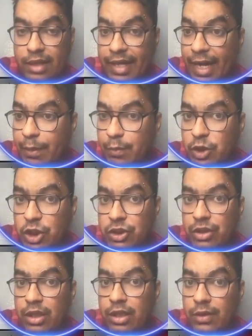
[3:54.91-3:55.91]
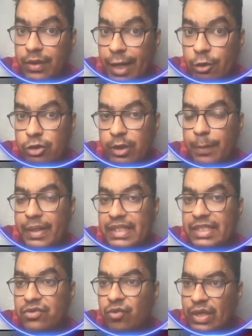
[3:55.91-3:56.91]
Let me just try to submit
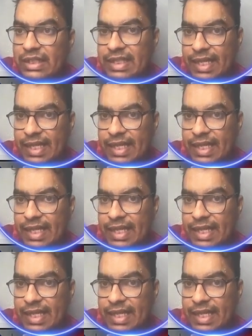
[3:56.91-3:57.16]
this once